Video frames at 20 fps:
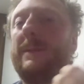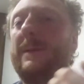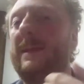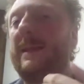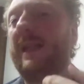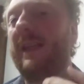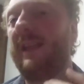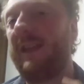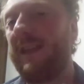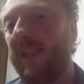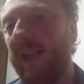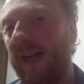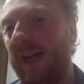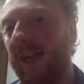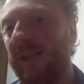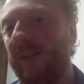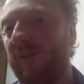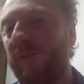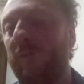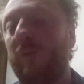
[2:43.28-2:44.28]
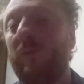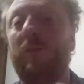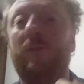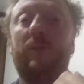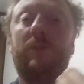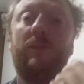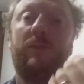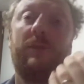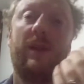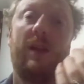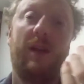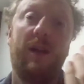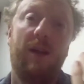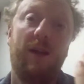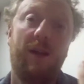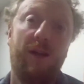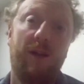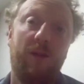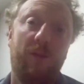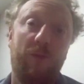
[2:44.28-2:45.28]
And then,
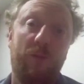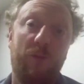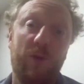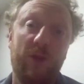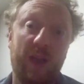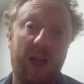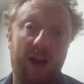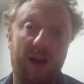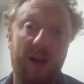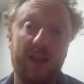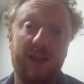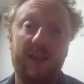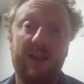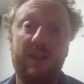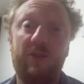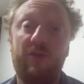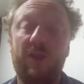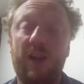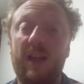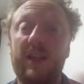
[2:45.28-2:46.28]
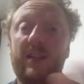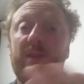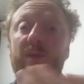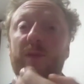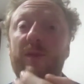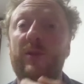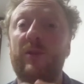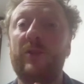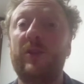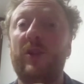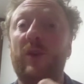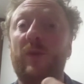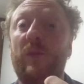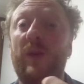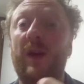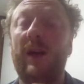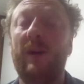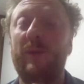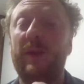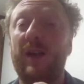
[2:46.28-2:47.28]
without any stress, we all know
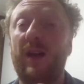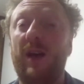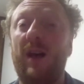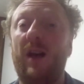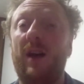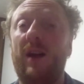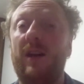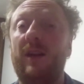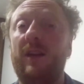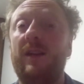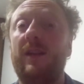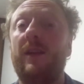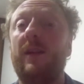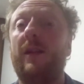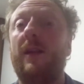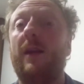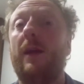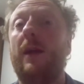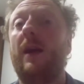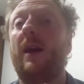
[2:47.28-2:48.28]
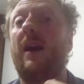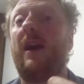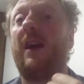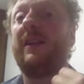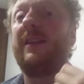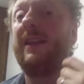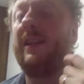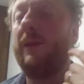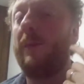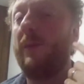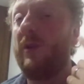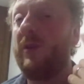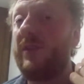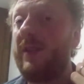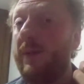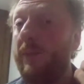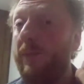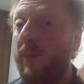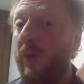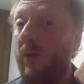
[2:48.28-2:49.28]
where we are. I think the most
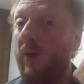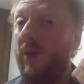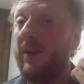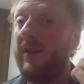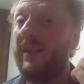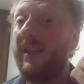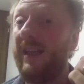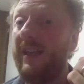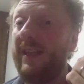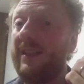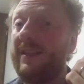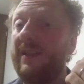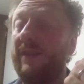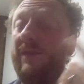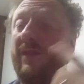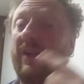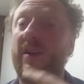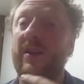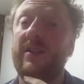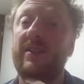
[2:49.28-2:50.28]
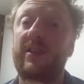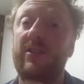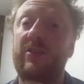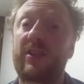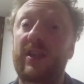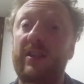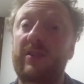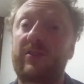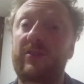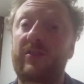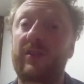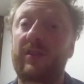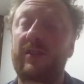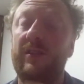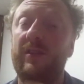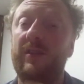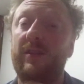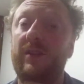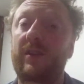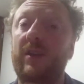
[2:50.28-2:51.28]
important thing is the first suggestion.
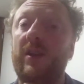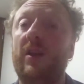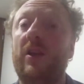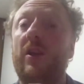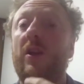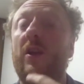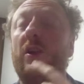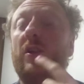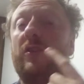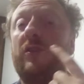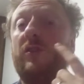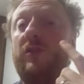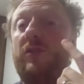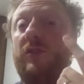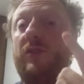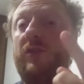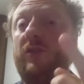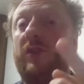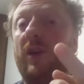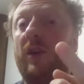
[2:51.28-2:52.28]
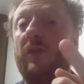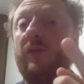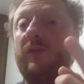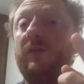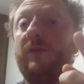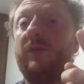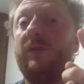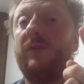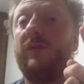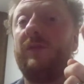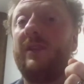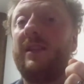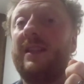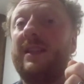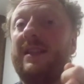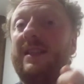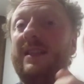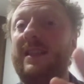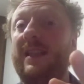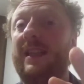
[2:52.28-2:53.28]
Don't
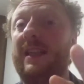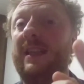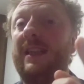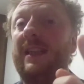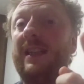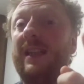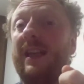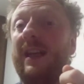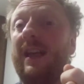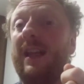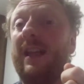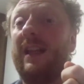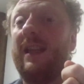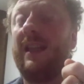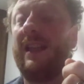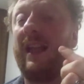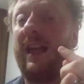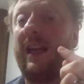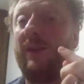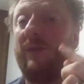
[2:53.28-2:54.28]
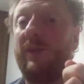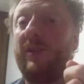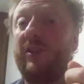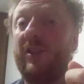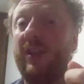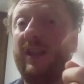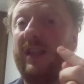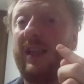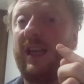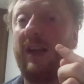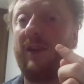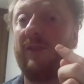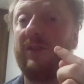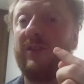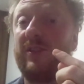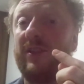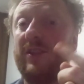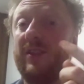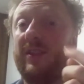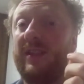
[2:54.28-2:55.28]
see language
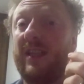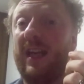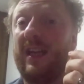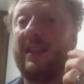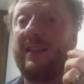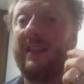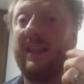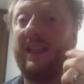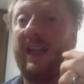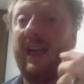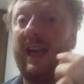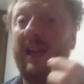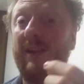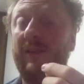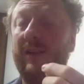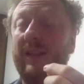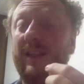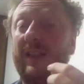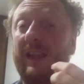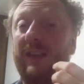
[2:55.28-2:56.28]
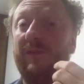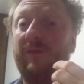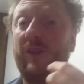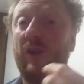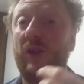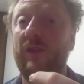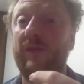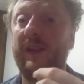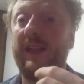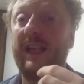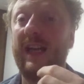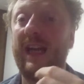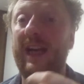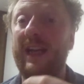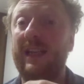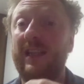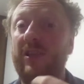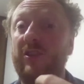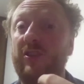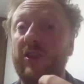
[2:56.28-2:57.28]
encounters as inherently involving
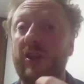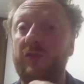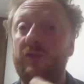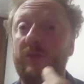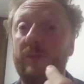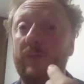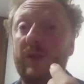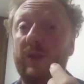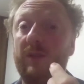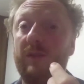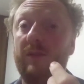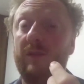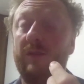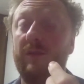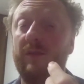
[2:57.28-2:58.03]
any judgment.